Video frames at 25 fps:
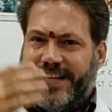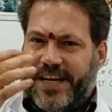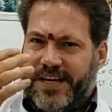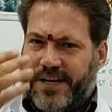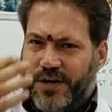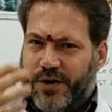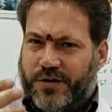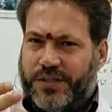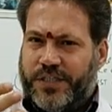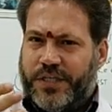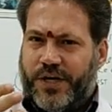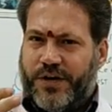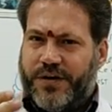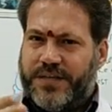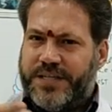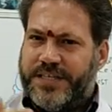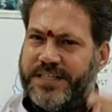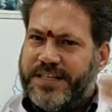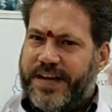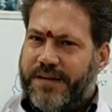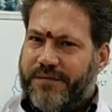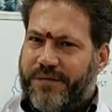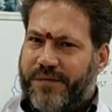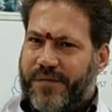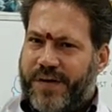The
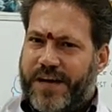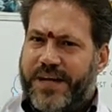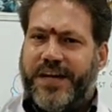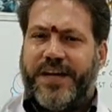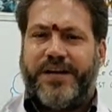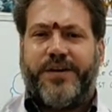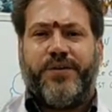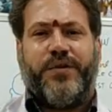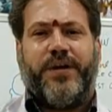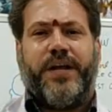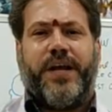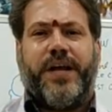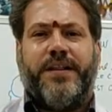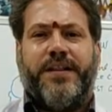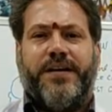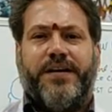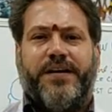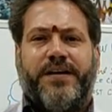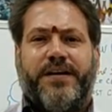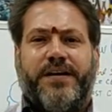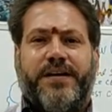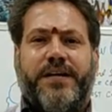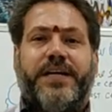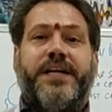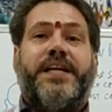neurons that fire
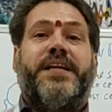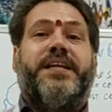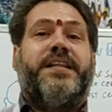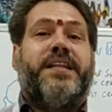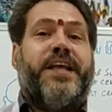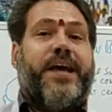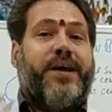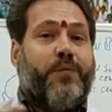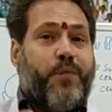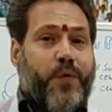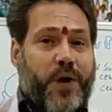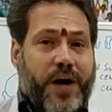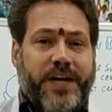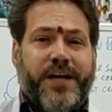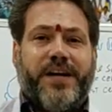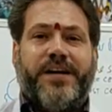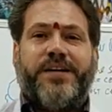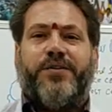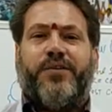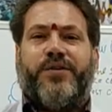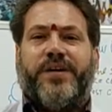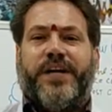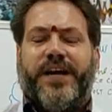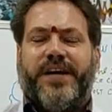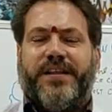together, they
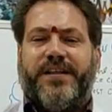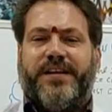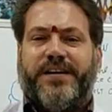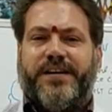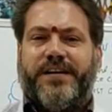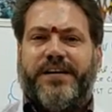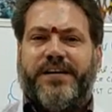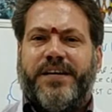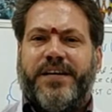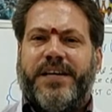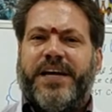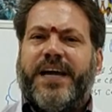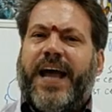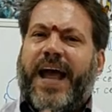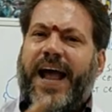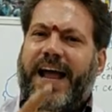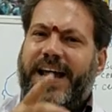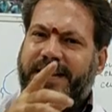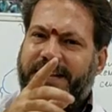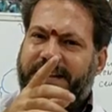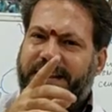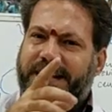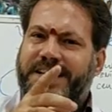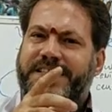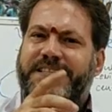wire together.
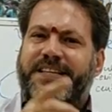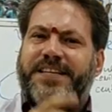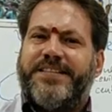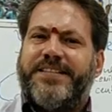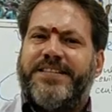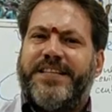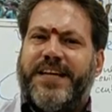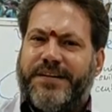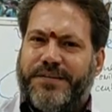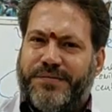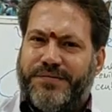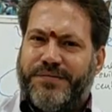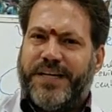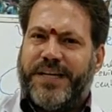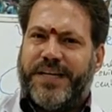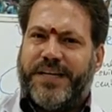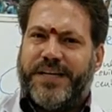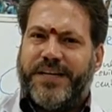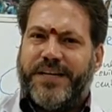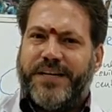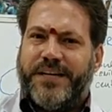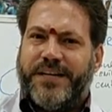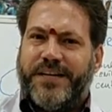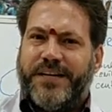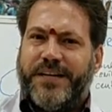And this is the
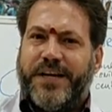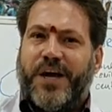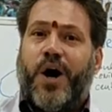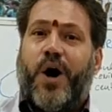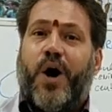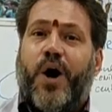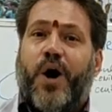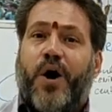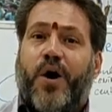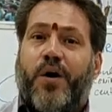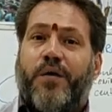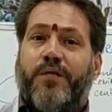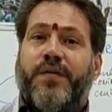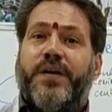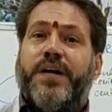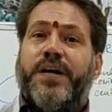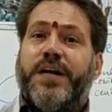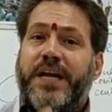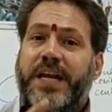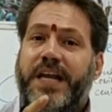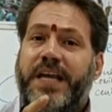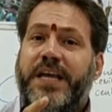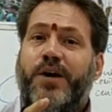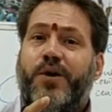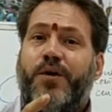trick of
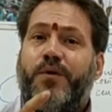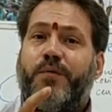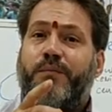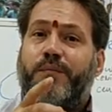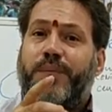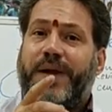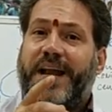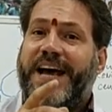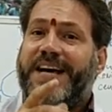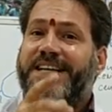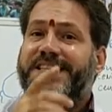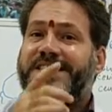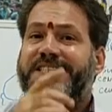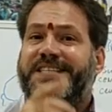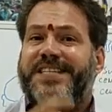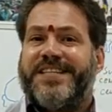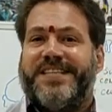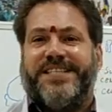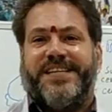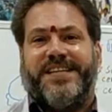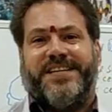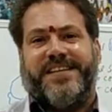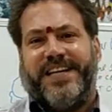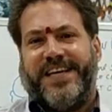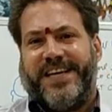
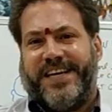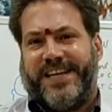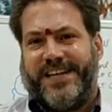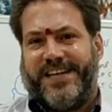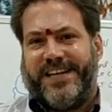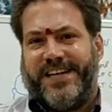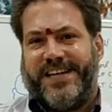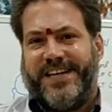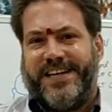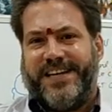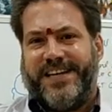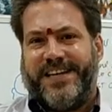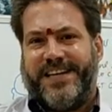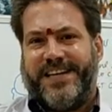neoplasticity.